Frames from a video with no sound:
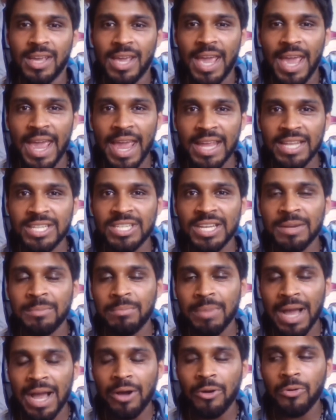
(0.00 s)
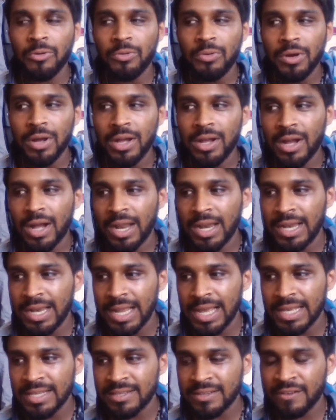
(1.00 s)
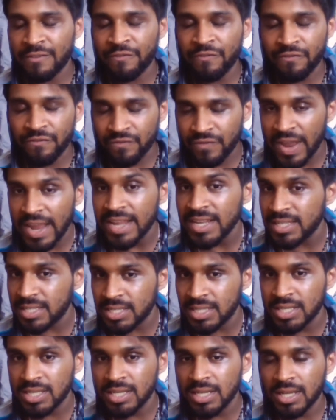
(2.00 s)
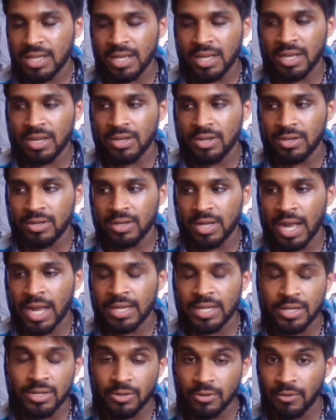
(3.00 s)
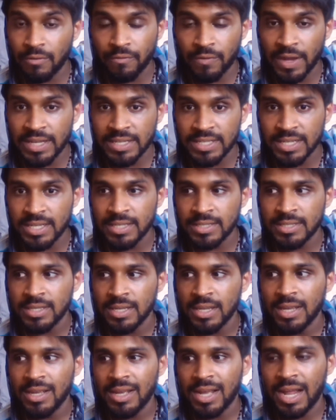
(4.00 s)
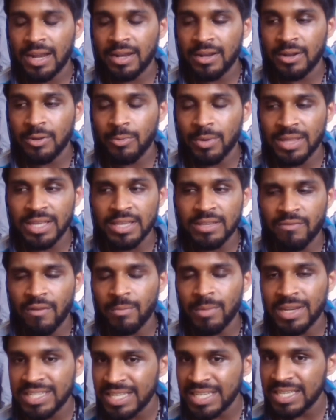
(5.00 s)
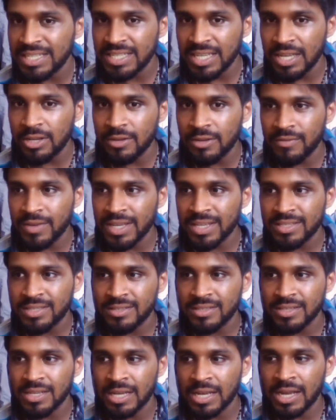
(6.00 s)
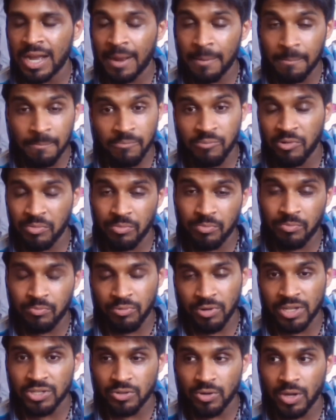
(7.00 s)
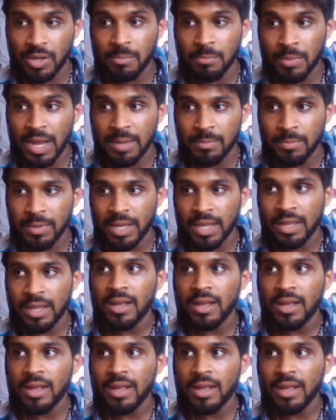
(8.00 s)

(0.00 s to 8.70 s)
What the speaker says: edge in battle. Unless Fate, I don't know who Fate is. I don't know whether he's from the DC universe. I'm pretty sure he might be.